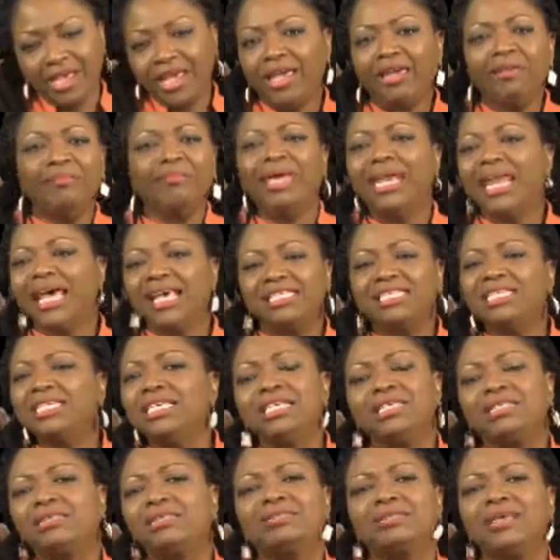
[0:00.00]
Amen. As
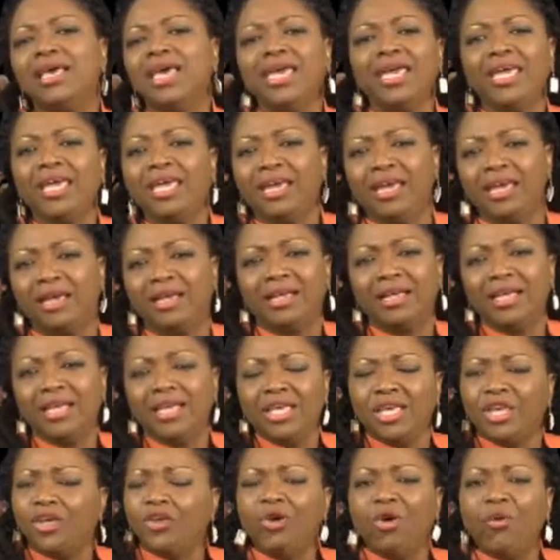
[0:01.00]
he's saying,
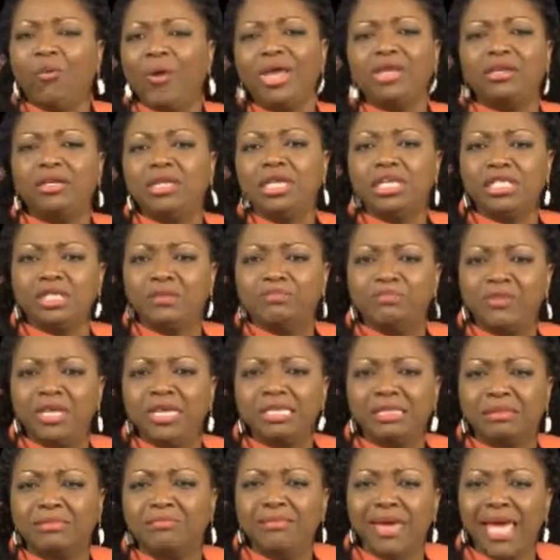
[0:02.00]
you know, when
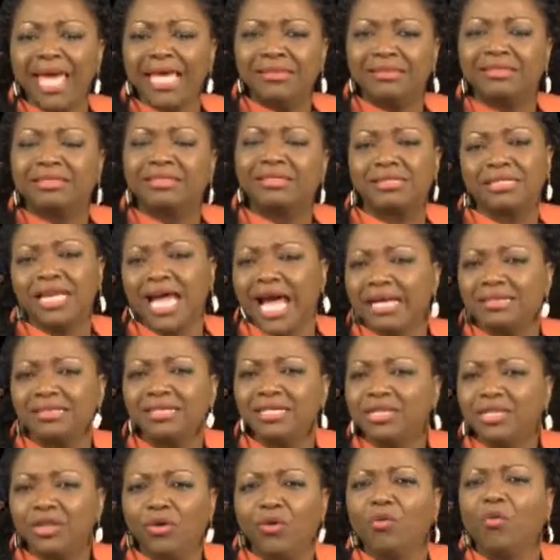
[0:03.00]
these men
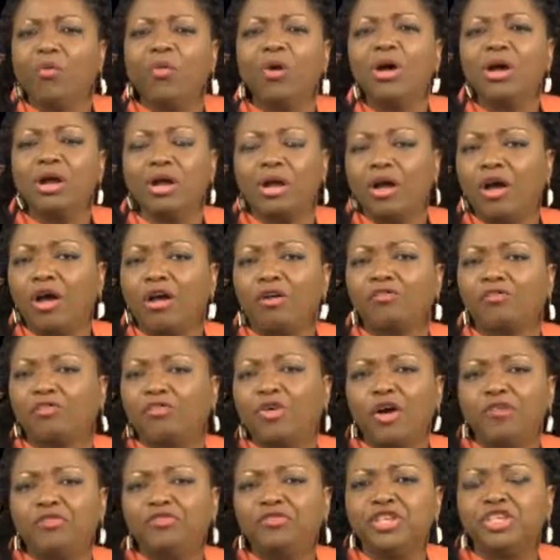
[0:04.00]
started the work
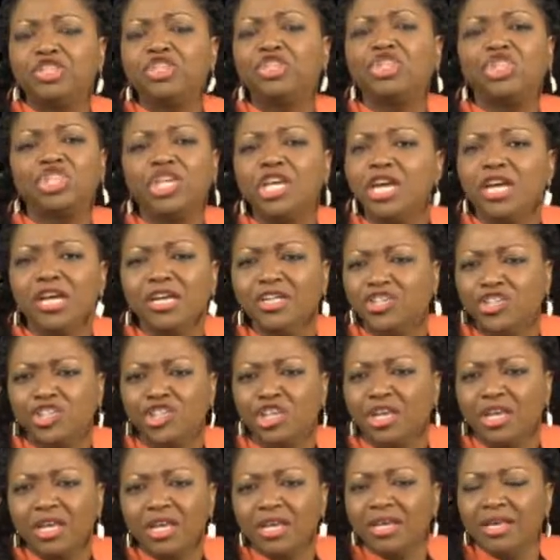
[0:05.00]
of the church,
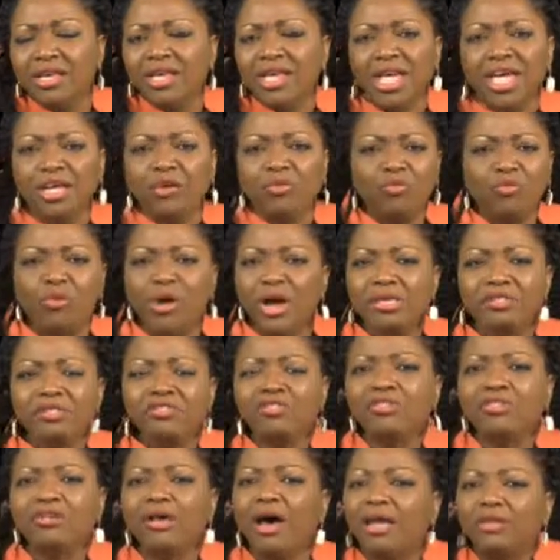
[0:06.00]
it
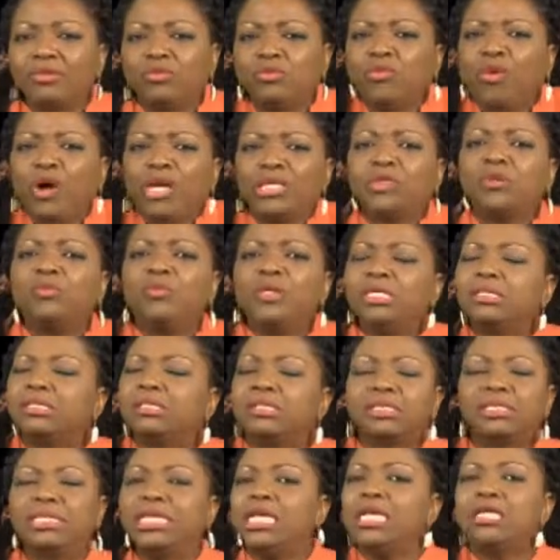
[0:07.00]
was not what we
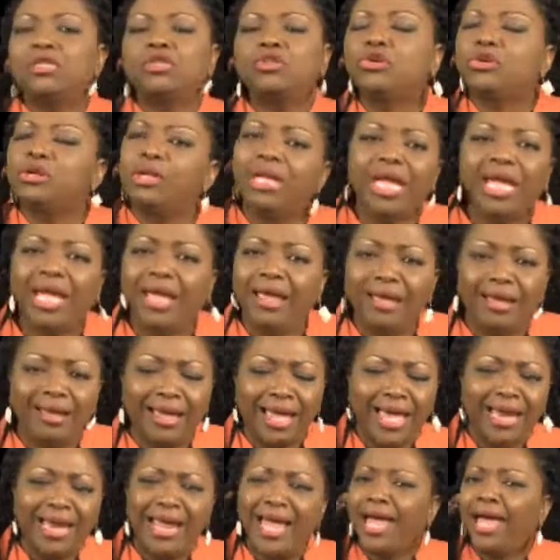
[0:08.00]
see today. And